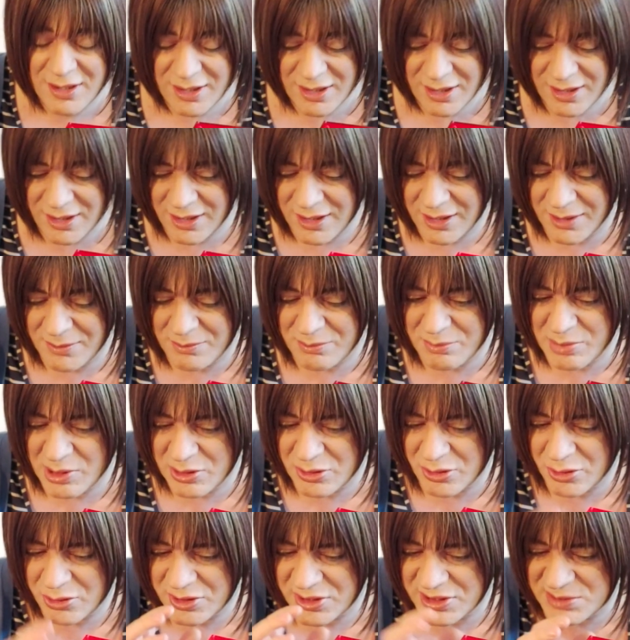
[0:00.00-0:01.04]
but
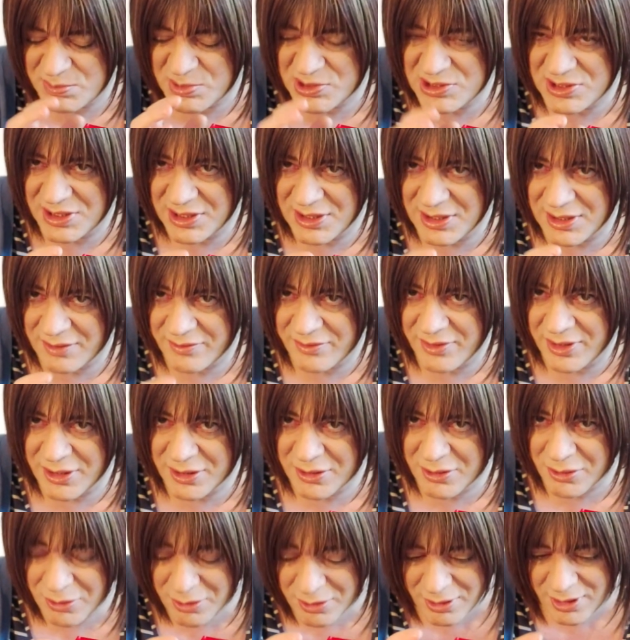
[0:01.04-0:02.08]
not this particular
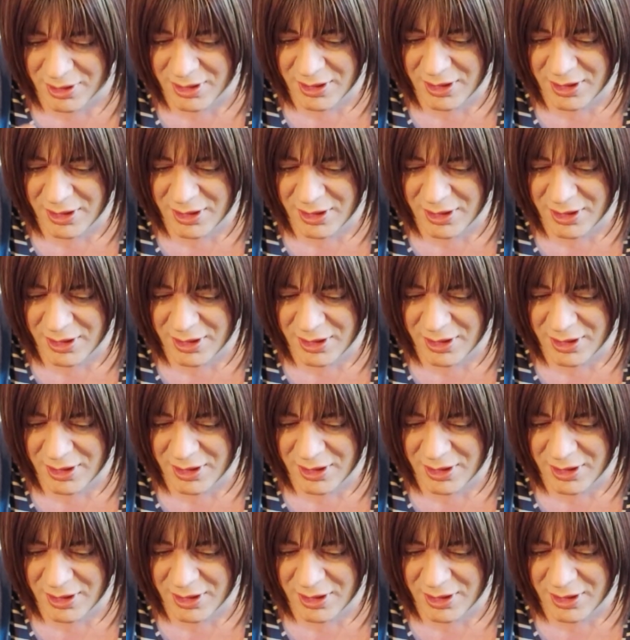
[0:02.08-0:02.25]
vehicle.